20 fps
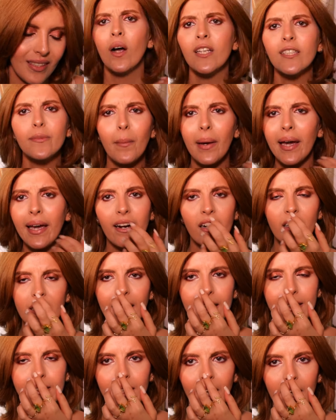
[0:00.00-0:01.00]
Once my hair
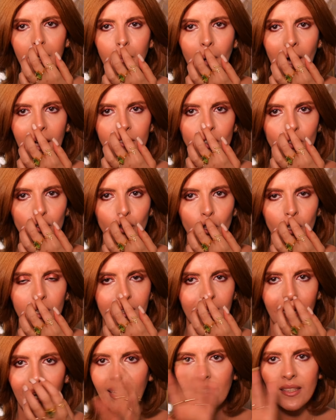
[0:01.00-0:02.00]
gets like past a
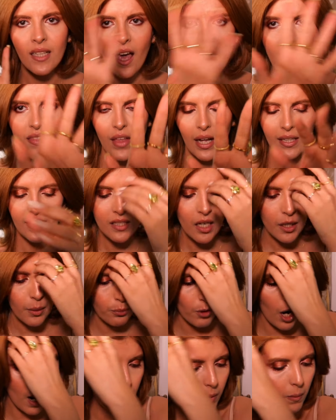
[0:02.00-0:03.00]
certain length, that's not a
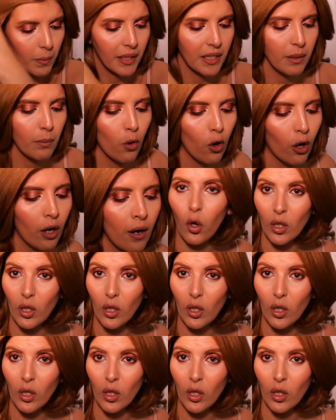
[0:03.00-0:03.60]
problem anymore.